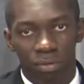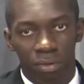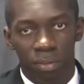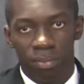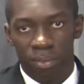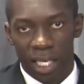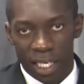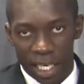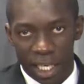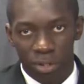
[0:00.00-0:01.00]
for
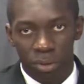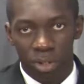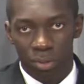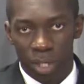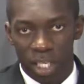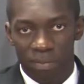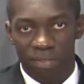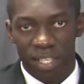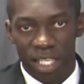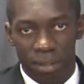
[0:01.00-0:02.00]
a natural uranium
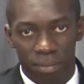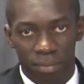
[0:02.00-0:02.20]
feed.